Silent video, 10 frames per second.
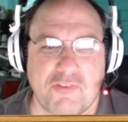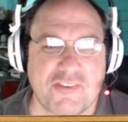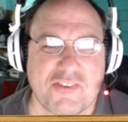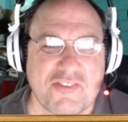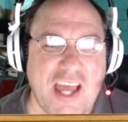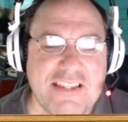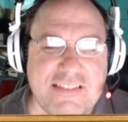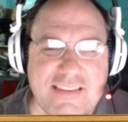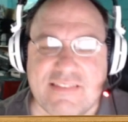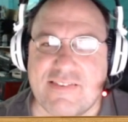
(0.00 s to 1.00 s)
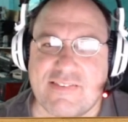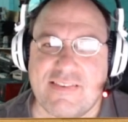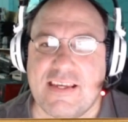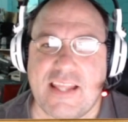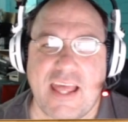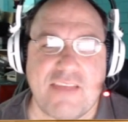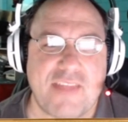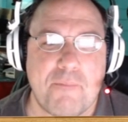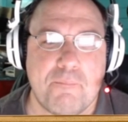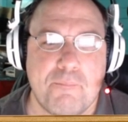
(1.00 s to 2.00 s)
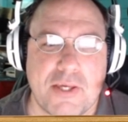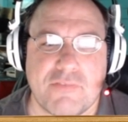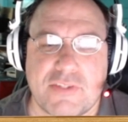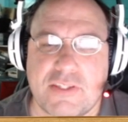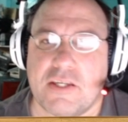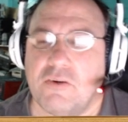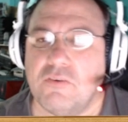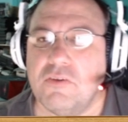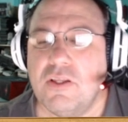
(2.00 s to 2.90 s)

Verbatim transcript: I just I didn't see it as that big of a deal.